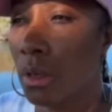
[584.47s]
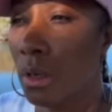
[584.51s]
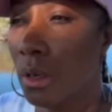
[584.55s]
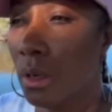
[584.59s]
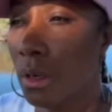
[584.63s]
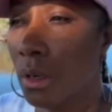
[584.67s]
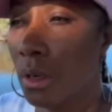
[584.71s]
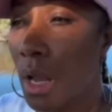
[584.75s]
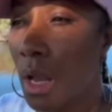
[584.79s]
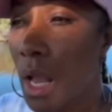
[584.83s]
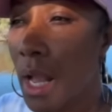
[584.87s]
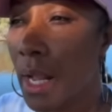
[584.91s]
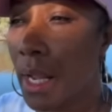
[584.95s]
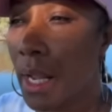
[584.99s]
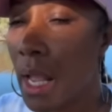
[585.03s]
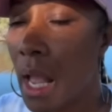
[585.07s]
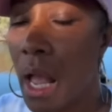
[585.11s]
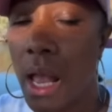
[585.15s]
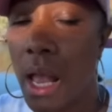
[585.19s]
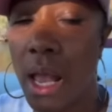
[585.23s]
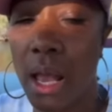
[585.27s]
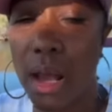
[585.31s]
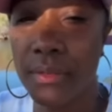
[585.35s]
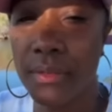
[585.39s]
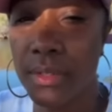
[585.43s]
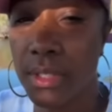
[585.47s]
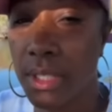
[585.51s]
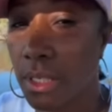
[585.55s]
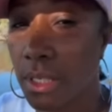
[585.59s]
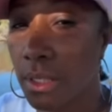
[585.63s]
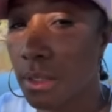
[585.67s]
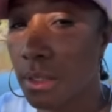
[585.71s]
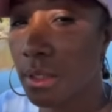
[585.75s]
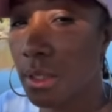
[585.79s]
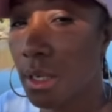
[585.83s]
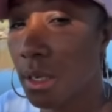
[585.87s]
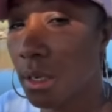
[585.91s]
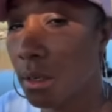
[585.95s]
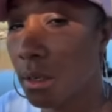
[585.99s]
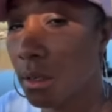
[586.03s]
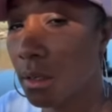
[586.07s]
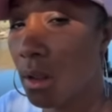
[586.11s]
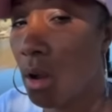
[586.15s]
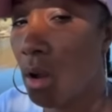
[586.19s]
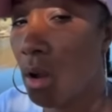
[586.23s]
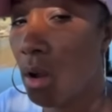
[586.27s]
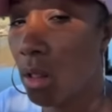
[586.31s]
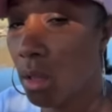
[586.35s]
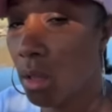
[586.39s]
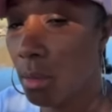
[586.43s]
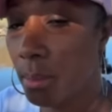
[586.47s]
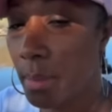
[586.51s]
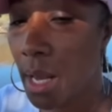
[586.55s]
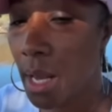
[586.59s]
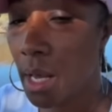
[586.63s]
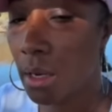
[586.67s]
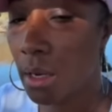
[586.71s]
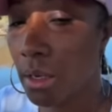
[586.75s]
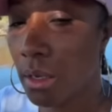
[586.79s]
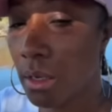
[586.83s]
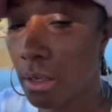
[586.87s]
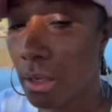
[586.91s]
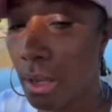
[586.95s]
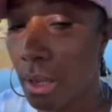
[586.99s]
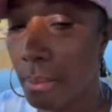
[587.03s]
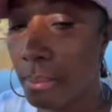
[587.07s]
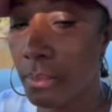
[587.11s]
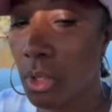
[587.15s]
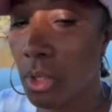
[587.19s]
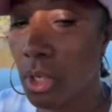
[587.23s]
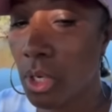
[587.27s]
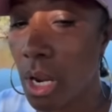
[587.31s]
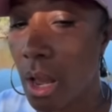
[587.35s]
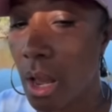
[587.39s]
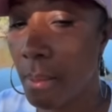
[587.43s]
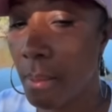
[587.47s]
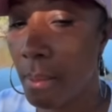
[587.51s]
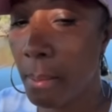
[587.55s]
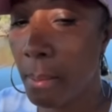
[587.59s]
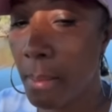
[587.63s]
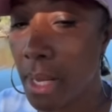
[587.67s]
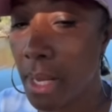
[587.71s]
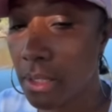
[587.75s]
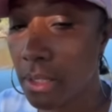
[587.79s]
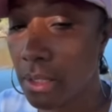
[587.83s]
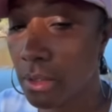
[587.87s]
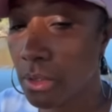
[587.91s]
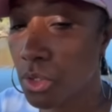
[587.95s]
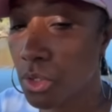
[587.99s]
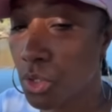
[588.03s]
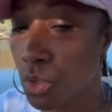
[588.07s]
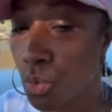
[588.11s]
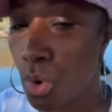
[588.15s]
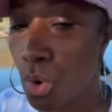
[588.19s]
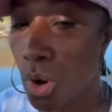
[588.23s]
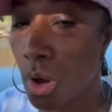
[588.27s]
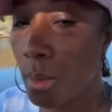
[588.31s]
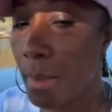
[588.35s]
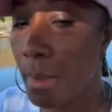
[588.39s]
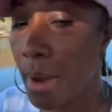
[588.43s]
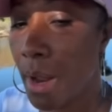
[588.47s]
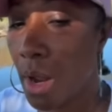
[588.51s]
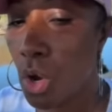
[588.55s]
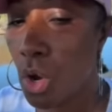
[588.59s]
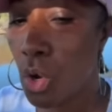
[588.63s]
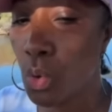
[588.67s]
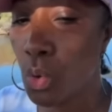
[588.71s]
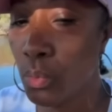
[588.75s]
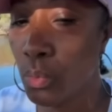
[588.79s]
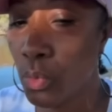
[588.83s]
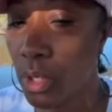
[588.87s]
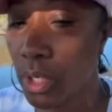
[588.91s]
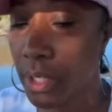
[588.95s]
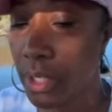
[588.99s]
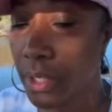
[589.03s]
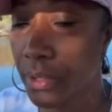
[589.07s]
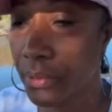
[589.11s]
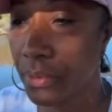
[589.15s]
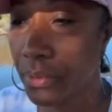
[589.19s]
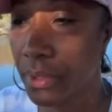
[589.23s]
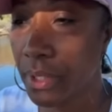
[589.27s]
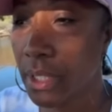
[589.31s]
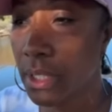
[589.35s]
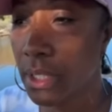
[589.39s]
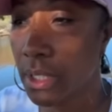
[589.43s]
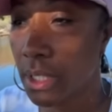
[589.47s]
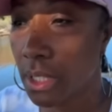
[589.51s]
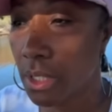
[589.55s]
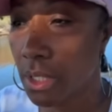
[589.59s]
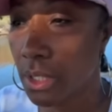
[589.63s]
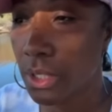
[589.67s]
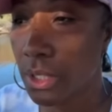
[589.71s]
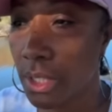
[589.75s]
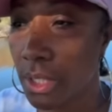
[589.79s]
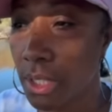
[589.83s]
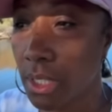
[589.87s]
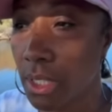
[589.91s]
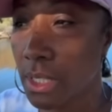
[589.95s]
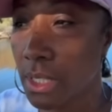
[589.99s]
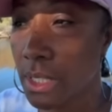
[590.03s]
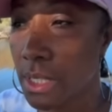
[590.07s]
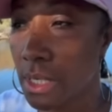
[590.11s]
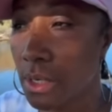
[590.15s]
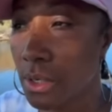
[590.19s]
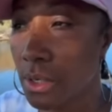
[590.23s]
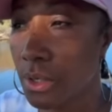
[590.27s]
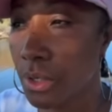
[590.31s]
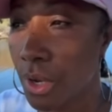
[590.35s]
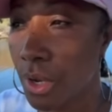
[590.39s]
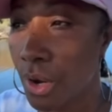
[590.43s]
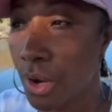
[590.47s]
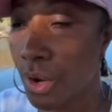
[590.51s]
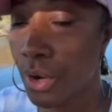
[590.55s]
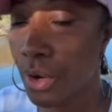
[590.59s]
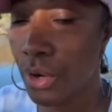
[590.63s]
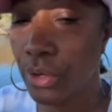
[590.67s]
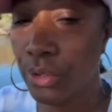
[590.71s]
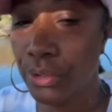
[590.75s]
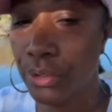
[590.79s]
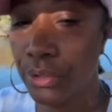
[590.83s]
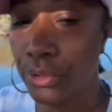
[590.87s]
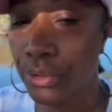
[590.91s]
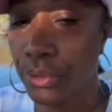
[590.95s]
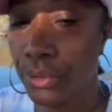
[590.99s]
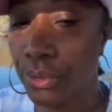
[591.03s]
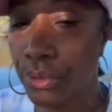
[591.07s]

uh, I, I, have to learn all about it. I'm I'm about to do all my homework and research and then tell y'all.